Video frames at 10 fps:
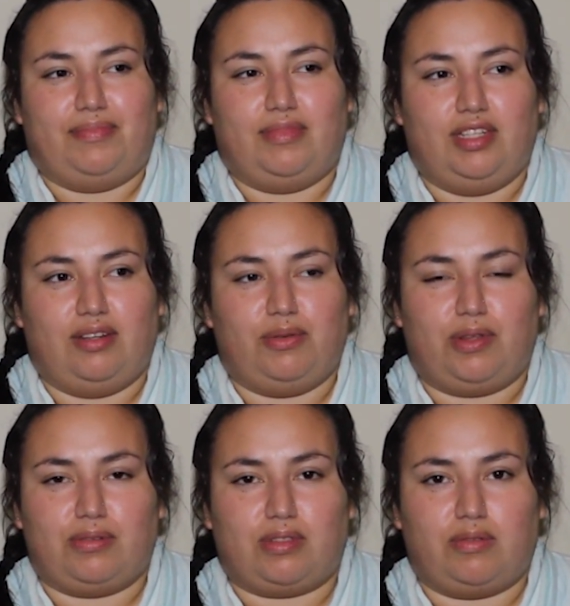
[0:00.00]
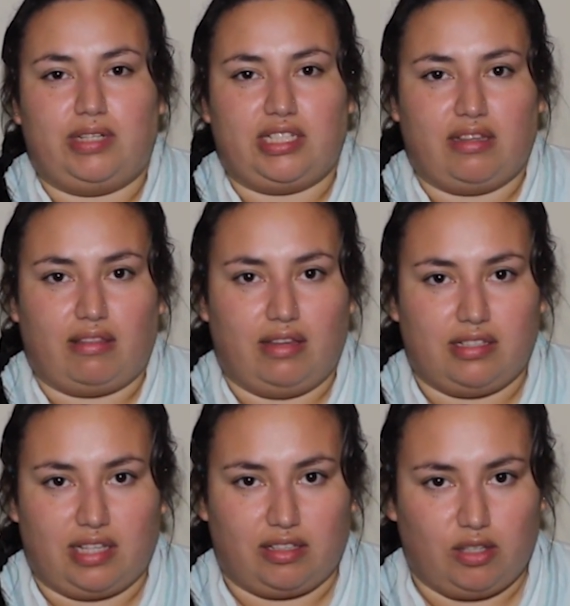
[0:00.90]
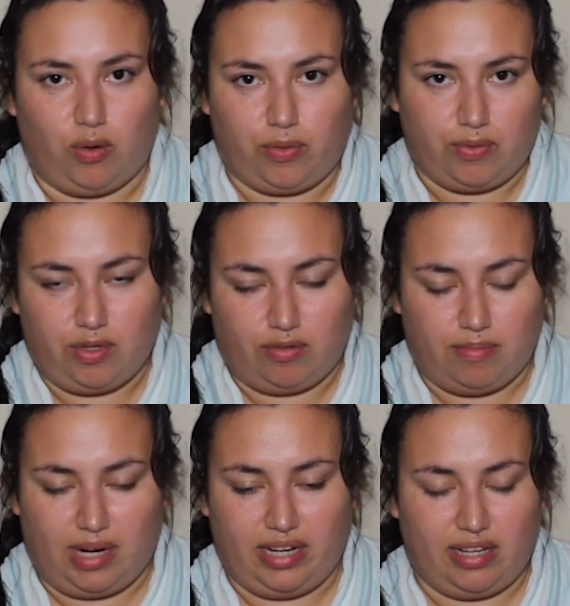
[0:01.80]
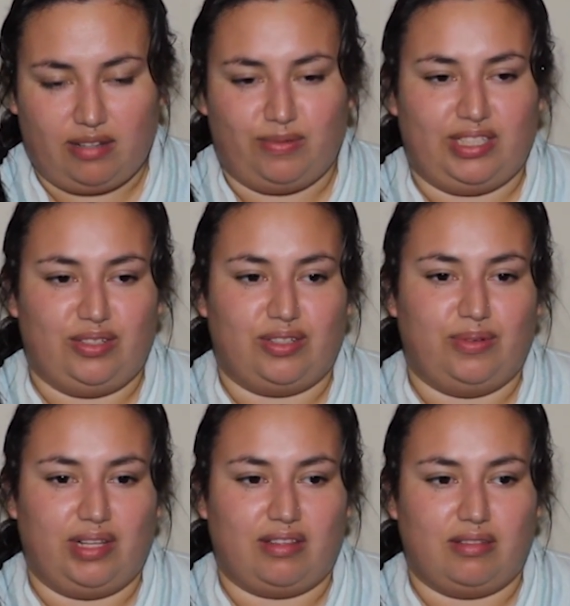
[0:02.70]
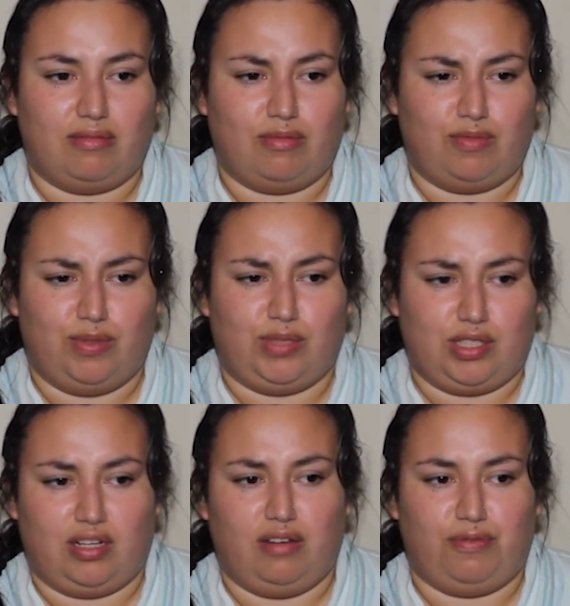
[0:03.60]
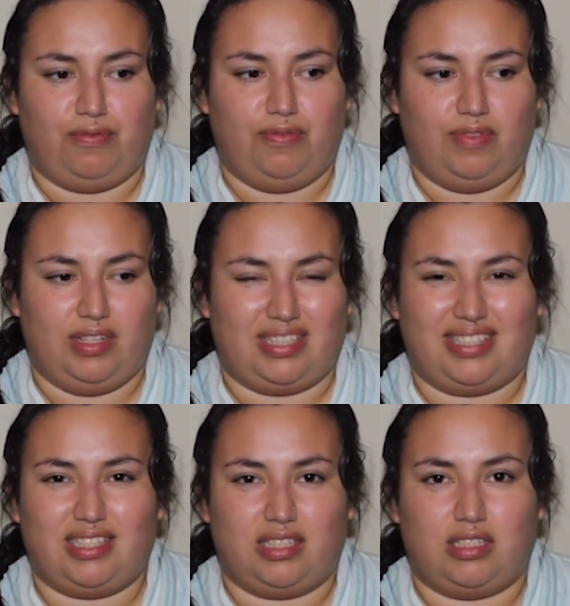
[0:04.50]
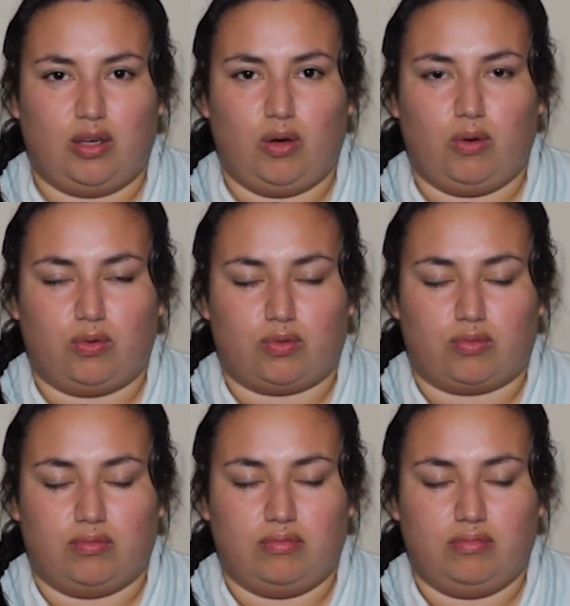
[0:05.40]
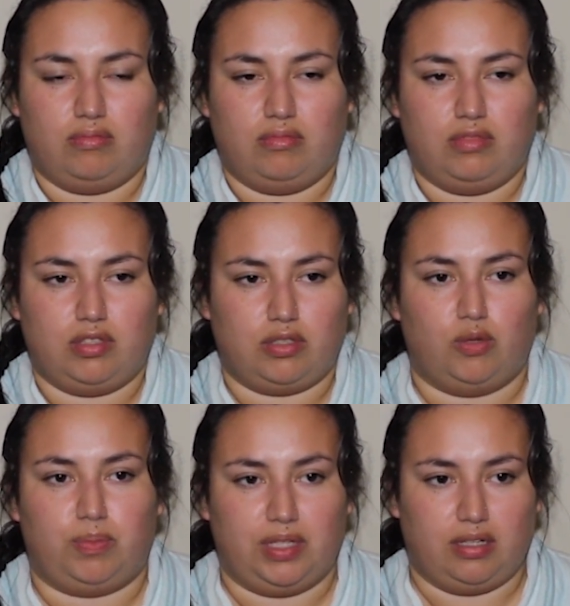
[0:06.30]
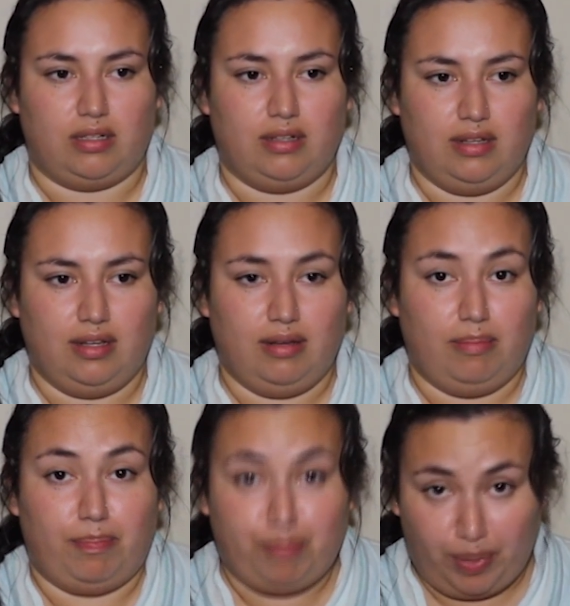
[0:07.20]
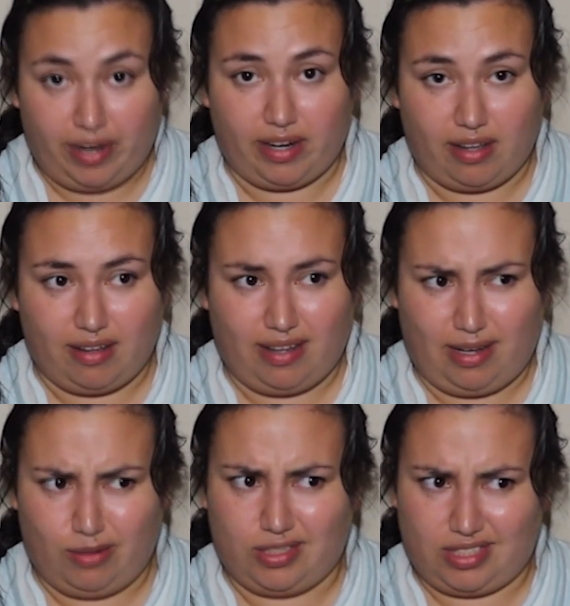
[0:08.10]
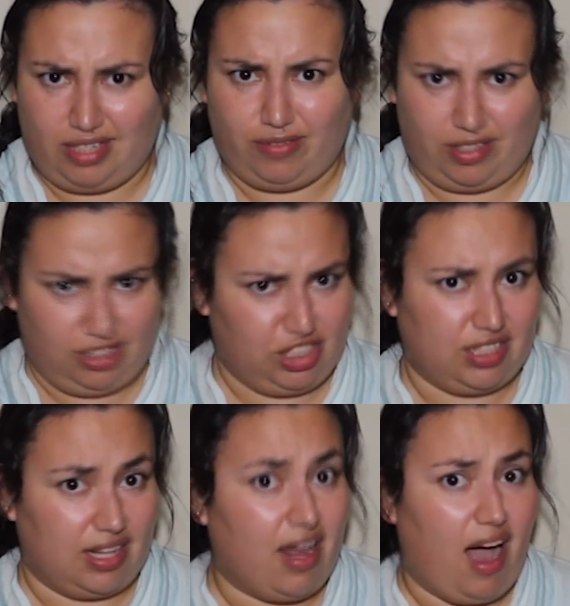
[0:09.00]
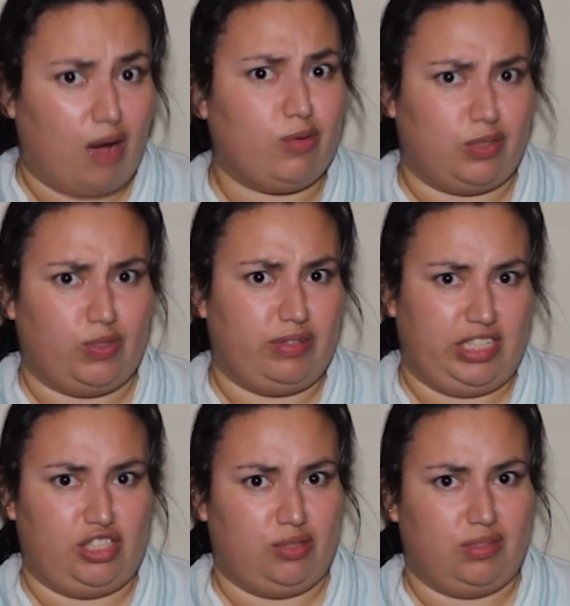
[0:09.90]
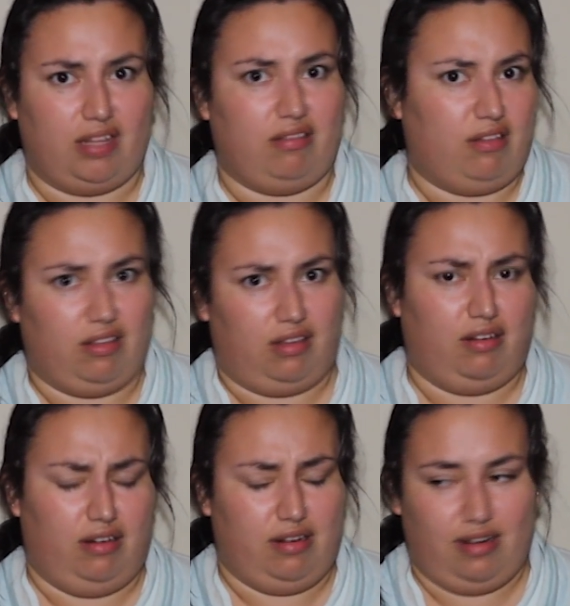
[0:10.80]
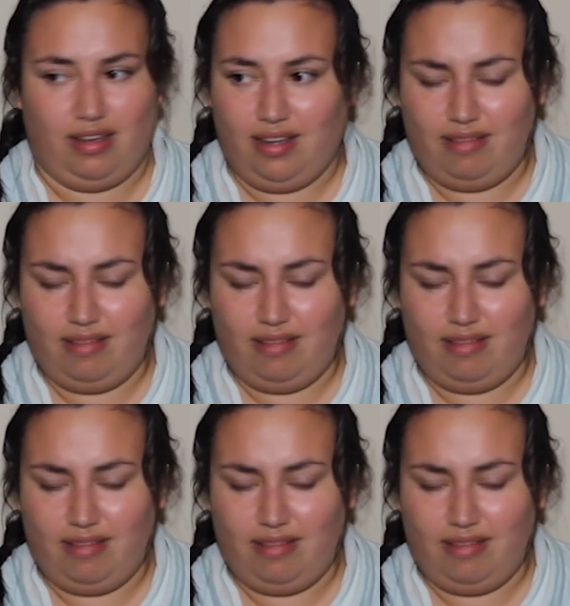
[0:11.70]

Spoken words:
You know those crazy things that go through your mind when you're going through stuff? It's so stupid. But I was self-conscious that I was wearing shoes and nothing on.